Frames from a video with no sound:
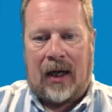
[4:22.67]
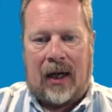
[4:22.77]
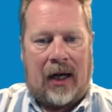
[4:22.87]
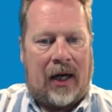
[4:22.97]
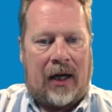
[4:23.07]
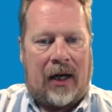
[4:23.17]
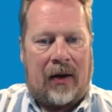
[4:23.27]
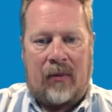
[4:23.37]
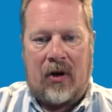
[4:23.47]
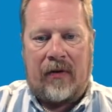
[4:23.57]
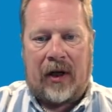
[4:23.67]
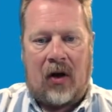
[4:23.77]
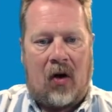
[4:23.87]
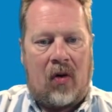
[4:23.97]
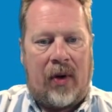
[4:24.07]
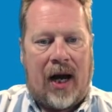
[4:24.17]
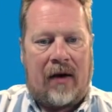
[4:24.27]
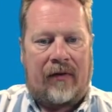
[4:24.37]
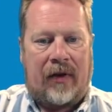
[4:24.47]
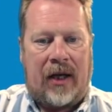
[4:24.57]
Moving along, we
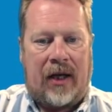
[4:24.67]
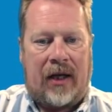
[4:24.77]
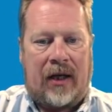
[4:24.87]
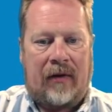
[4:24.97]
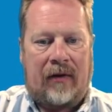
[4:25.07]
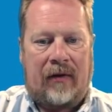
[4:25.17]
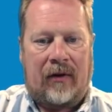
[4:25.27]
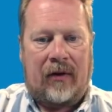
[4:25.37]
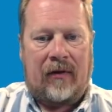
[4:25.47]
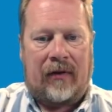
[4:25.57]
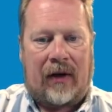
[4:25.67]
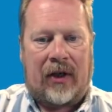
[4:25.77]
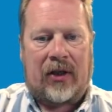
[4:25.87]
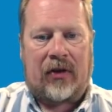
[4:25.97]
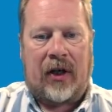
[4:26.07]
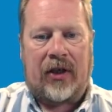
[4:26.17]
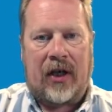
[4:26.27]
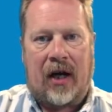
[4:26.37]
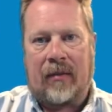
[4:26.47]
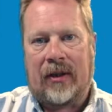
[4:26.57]
have the VAT registration
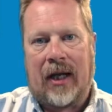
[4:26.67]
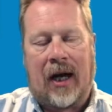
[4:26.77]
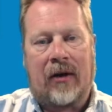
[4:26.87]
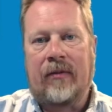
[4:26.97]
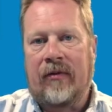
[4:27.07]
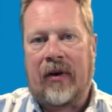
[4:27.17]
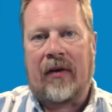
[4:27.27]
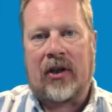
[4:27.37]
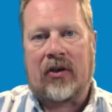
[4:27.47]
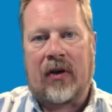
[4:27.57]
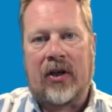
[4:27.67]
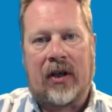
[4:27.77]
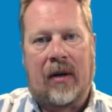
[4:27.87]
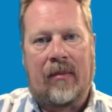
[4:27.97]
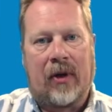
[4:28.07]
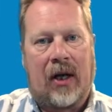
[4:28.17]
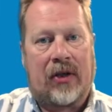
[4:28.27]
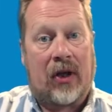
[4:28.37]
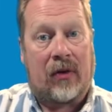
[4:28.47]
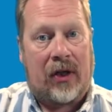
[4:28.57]
number. Now, VAT registration number
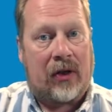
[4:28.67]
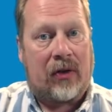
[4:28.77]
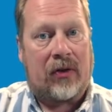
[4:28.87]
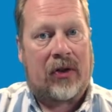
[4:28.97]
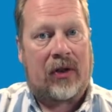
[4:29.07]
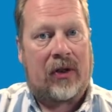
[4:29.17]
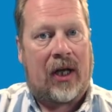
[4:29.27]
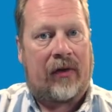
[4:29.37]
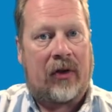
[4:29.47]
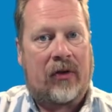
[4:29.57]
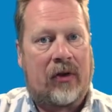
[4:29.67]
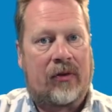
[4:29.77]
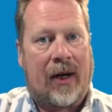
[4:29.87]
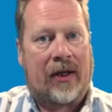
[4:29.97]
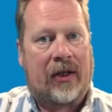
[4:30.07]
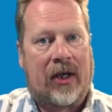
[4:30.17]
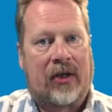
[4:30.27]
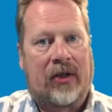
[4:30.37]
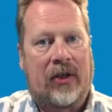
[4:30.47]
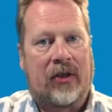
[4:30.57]
is only used if you use Making
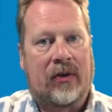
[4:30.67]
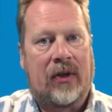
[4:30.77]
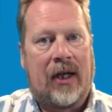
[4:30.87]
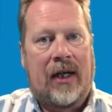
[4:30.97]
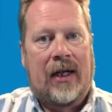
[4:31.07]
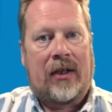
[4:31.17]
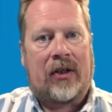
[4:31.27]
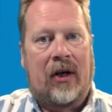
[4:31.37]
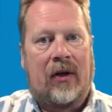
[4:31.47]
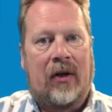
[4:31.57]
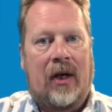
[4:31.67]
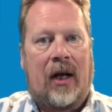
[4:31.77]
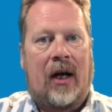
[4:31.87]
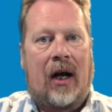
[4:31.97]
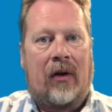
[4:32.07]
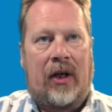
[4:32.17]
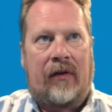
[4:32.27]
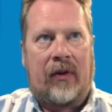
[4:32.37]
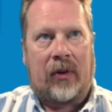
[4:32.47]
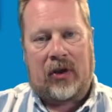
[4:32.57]
Tax Digital. So only
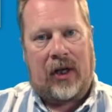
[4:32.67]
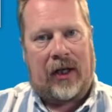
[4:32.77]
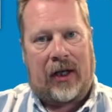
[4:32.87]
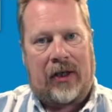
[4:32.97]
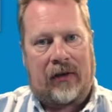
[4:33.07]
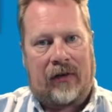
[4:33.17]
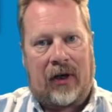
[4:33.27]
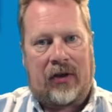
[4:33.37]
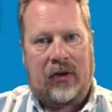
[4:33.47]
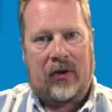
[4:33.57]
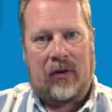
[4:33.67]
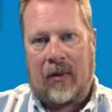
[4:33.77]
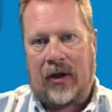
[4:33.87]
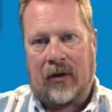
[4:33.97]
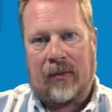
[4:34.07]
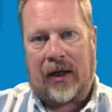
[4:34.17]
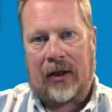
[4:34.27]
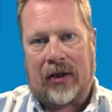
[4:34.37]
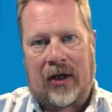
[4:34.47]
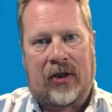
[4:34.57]
if you want to link Easify to your
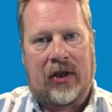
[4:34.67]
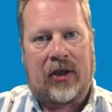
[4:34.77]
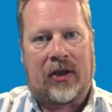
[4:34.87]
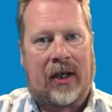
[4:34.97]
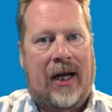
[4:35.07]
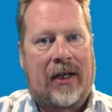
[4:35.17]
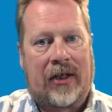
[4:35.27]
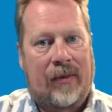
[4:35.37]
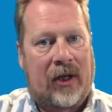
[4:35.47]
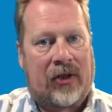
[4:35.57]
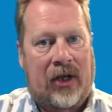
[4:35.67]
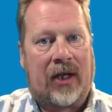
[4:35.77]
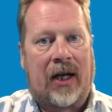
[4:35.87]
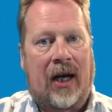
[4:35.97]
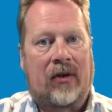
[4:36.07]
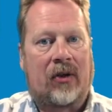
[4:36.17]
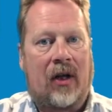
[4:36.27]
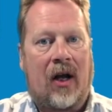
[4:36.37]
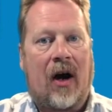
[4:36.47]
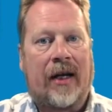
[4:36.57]
Making Tax Digital HMRC account
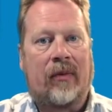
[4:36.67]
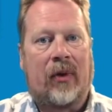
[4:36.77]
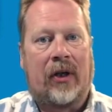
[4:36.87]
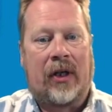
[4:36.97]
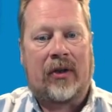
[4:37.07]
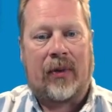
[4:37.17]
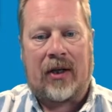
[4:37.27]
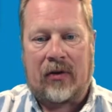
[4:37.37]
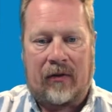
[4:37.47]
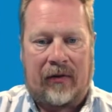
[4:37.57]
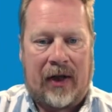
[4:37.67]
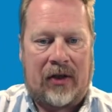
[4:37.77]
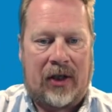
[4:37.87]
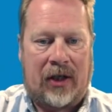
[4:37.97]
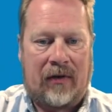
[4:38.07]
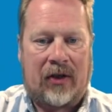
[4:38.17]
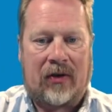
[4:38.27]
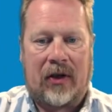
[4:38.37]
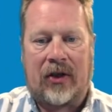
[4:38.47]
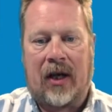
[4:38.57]
online will you need to enter a VAT
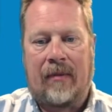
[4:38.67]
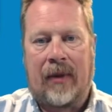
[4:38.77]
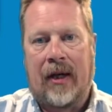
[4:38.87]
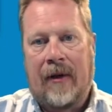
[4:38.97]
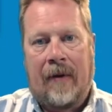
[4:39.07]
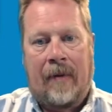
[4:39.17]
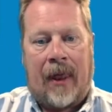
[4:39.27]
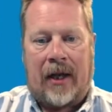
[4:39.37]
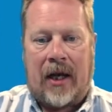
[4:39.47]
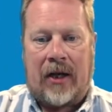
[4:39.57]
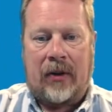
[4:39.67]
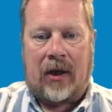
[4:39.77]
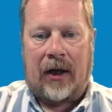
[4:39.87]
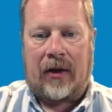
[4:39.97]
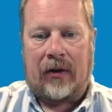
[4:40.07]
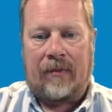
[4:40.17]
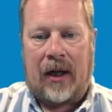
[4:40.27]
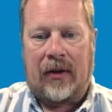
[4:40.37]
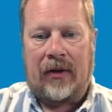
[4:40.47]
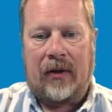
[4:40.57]
registration number, and then you would click on the
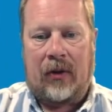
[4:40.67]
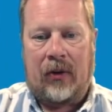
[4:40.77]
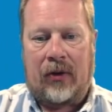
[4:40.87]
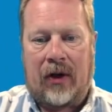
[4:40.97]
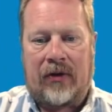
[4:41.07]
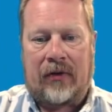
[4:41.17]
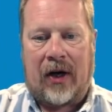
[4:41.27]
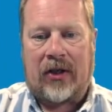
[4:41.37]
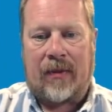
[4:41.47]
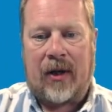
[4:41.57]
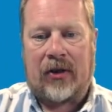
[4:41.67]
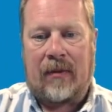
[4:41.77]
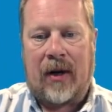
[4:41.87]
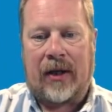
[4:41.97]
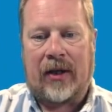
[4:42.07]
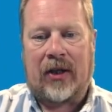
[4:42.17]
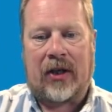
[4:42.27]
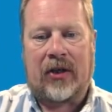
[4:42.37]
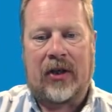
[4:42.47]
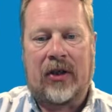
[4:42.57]
button Authorised for HMRC Making
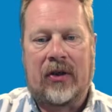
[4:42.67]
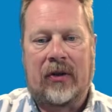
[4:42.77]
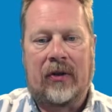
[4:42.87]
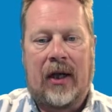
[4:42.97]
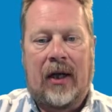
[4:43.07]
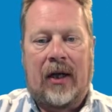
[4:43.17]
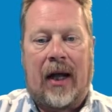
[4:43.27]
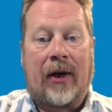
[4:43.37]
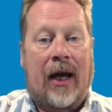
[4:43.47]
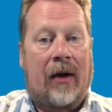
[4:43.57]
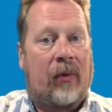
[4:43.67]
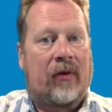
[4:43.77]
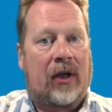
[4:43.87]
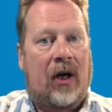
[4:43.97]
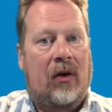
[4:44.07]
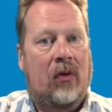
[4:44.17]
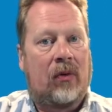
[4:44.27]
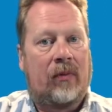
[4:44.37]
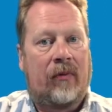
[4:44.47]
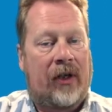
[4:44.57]
Tax Digital. Now, again, we've got a
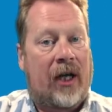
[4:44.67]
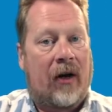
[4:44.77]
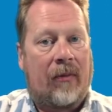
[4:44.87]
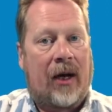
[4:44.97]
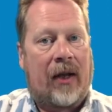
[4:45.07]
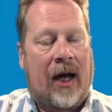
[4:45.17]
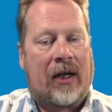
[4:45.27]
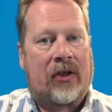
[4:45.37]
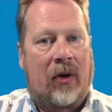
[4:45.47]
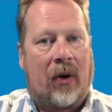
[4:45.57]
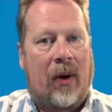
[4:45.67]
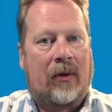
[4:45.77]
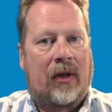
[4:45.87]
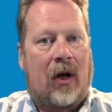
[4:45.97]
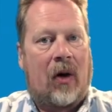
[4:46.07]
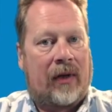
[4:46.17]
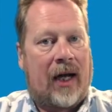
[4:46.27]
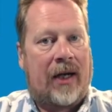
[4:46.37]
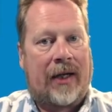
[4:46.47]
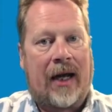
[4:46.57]
whole video about that, so I won't go over
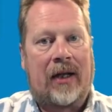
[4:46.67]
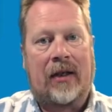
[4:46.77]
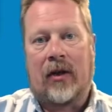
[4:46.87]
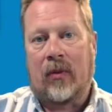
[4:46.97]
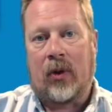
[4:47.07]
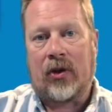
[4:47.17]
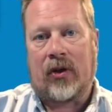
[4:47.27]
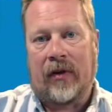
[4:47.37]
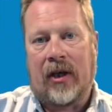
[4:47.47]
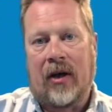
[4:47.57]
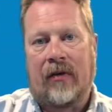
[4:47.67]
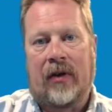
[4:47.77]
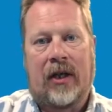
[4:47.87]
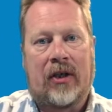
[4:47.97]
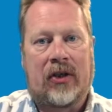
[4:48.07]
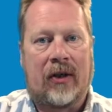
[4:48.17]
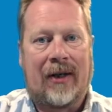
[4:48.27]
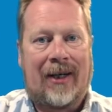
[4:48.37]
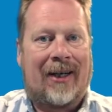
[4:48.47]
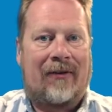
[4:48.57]
that again. You can watch the video if you need to
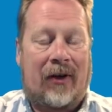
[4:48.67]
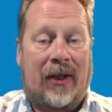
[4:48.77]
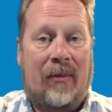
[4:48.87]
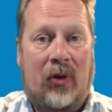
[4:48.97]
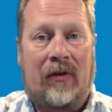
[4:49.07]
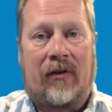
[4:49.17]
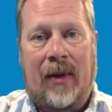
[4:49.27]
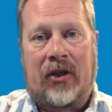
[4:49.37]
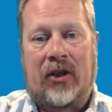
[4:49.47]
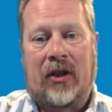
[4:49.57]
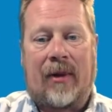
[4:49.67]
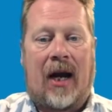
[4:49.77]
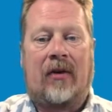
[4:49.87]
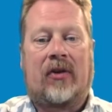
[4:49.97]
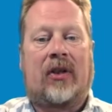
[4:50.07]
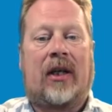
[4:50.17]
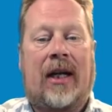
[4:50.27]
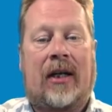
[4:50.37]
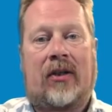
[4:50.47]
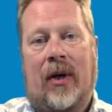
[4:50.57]
find out more information about how to
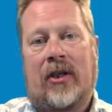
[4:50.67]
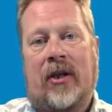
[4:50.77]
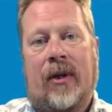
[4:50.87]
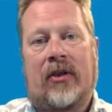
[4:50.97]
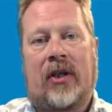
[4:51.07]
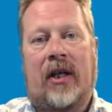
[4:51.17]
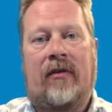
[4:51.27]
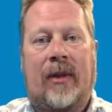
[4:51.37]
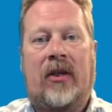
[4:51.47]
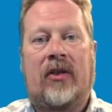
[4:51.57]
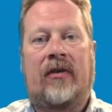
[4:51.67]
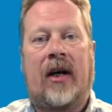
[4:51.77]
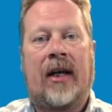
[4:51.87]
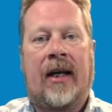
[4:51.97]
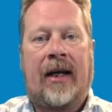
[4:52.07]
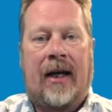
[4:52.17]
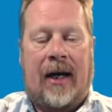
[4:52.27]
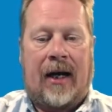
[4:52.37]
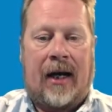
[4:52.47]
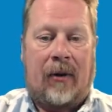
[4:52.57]
connect to HMRC from Easify.
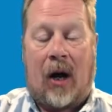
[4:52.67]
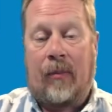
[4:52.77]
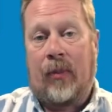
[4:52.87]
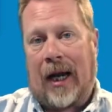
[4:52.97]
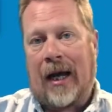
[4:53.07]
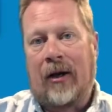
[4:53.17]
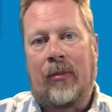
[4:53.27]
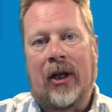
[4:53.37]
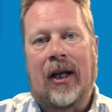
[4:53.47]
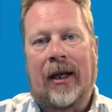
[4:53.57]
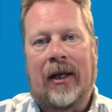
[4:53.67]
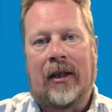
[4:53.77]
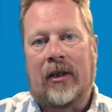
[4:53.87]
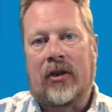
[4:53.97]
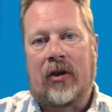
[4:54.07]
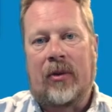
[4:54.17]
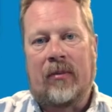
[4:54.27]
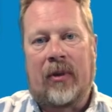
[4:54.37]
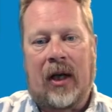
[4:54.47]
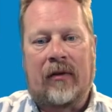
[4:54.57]
I'll put a link in the
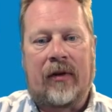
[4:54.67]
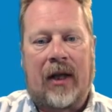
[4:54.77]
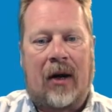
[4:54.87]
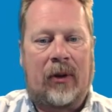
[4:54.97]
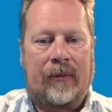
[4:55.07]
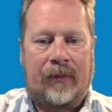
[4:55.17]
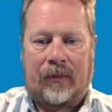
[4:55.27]
description below for that one.